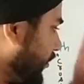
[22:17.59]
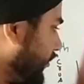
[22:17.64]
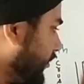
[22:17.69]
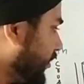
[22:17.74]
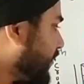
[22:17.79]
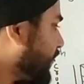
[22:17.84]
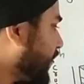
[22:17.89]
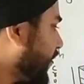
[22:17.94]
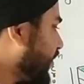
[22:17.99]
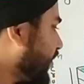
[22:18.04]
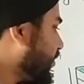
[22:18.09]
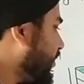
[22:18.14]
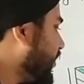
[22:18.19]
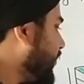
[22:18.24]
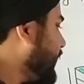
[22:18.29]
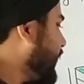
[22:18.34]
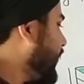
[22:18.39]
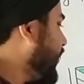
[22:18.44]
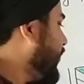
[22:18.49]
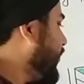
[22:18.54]
this
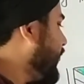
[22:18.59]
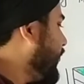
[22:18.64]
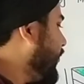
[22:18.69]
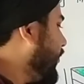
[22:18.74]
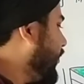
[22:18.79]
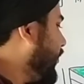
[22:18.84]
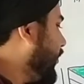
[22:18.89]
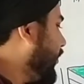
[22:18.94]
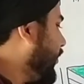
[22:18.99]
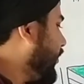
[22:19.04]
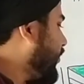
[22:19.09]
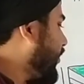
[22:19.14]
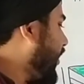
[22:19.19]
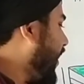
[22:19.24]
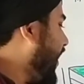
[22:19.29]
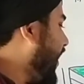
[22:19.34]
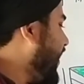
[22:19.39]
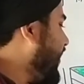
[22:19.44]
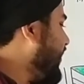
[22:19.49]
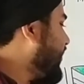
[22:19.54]
pressure
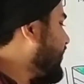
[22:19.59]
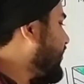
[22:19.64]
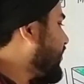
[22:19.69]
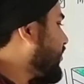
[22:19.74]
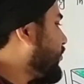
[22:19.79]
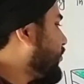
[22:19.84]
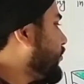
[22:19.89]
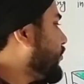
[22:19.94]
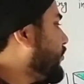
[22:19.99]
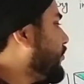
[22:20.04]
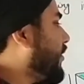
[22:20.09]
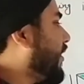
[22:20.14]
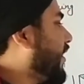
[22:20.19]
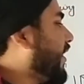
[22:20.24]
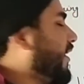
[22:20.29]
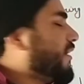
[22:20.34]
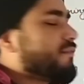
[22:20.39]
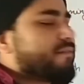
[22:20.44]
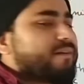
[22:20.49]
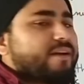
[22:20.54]
tries to
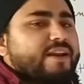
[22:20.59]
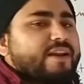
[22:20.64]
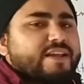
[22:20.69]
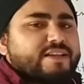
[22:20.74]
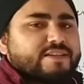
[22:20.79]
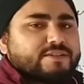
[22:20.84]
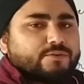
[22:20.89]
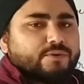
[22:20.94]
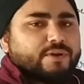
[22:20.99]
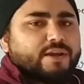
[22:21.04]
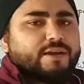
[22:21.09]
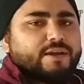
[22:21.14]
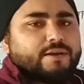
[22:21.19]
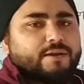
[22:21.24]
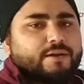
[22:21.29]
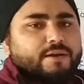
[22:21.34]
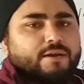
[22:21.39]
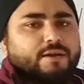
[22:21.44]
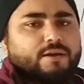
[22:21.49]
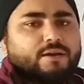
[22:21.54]
get released,
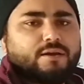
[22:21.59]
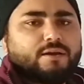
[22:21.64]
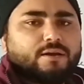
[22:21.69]
okay.